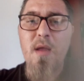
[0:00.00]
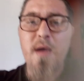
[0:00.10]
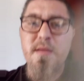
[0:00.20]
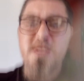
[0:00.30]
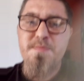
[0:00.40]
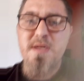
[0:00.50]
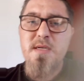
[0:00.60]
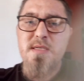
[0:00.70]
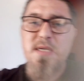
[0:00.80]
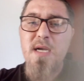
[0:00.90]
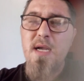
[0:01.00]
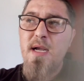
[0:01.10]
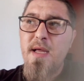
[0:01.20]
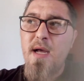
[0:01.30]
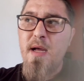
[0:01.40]
other spinners,
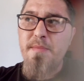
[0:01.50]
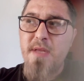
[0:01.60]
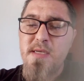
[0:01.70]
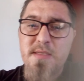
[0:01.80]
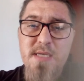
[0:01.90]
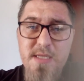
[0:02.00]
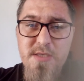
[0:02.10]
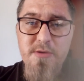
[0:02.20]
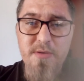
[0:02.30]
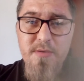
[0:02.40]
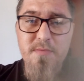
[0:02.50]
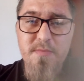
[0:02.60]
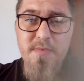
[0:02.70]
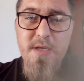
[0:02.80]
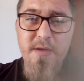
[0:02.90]
they tend to
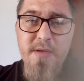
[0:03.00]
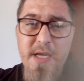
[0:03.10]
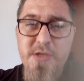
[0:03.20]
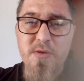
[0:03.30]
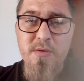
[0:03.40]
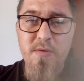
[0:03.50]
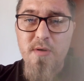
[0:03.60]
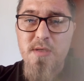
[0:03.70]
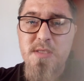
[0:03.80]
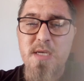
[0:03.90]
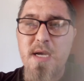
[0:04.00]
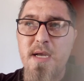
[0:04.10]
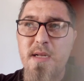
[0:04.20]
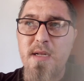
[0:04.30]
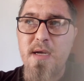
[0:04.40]
catch on grass
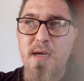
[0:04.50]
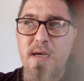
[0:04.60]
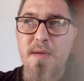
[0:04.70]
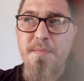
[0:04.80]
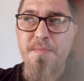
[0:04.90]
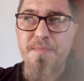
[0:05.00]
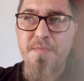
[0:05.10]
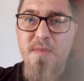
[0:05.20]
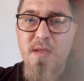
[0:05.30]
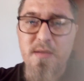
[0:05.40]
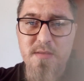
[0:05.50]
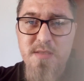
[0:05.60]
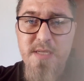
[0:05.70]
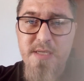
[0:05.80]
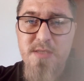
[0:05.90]
and little
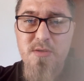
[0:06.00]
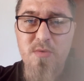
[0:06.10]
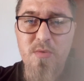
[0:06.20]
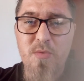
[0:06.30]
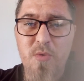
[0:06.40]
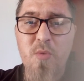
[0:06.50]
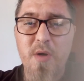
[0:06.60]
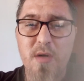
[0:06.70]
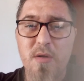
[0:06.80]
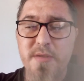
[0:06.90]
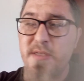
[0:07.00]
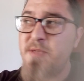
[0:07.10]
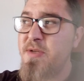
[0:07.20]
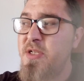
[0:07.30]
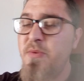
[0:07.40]
sticks quite a lot, and
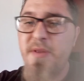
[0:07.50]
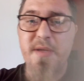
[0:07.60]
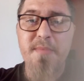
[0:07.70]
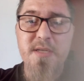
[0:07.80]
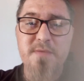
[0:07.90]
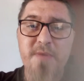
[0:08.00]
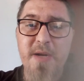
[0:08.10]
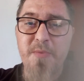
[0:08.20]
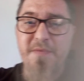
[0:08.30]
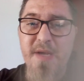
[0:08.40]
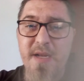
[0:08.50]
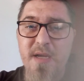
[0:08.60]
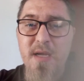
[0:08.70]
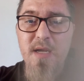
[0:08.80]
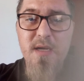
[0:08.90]
especially with the amount of rain we've had
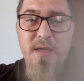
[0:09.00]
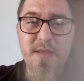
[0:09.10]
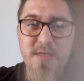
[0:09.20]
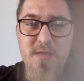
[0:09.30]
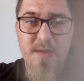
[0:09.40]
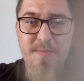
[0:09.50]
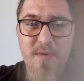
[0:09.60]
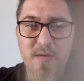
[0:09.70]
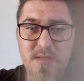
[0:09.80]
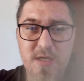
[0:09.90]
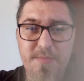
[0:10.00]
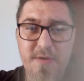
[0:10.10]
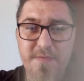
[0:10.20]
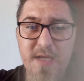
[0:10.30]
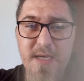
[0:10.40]
these last couple
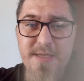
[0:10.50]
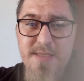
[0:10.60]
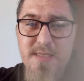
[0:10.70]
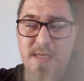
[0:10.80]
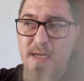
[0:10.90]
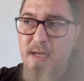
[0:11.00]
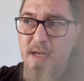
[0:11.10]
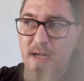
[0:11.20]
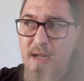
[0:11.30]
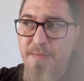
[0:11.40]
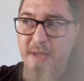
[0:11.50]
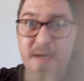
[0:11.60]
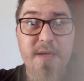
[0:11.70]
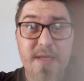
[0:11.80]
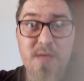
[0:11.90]
of days, they're
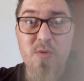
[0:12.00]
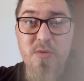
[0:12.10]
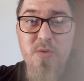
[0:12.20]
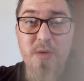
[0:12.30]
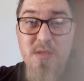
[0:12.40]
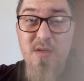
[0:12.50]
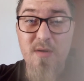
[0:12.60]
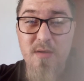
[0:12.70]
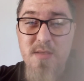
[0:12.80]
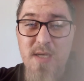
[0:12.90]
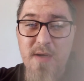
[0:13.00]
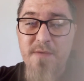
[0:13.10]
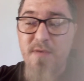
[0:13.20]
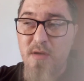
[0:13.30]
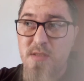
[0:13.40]
going to get caught quite a lot.
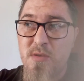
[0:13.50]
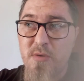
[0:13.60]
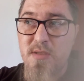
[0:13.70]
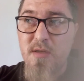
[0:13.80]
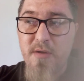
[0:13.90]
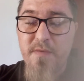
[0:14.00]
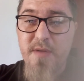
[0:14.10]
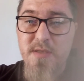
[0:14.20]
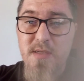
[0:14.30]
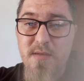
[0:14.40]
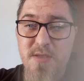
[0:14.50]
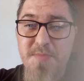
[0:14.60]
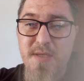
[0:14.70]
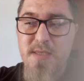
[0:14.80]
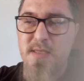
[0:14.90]
I've lost quite a lot of those little
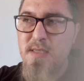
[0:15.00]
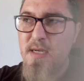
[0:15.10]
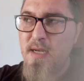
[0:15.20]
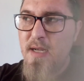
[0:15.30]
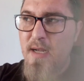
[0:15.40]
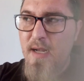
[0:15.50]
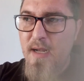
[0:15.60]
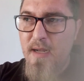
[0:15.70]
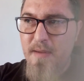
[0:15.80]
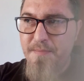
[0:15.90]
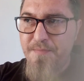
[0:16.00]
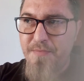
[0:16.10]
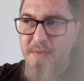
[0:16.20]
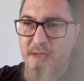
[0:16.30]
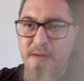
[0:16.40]
spinners.
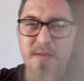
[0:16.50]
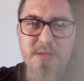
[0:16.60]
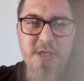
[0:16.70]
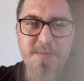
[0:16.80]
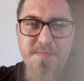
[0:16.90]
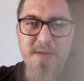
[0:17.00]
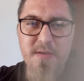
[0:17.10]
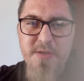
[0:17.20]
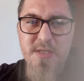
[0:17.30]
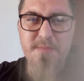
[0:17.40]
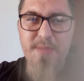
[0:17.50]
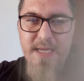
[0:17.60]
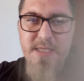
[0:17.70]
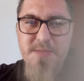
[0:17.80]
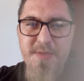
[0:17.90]
The cheap little just
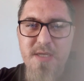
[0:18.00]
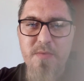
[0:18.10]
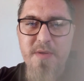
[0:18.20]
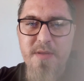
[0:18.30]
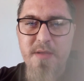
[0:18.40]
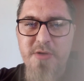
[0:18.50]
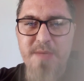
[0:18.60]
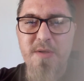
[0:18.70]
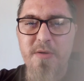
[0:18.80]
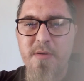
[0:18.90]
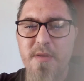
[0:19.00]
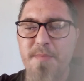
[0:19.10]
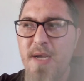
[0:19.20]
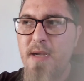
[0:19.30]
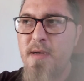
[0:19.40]
blade spinner with the treble hook on the
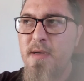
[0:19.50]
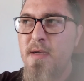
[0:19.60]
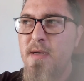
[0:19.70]
back.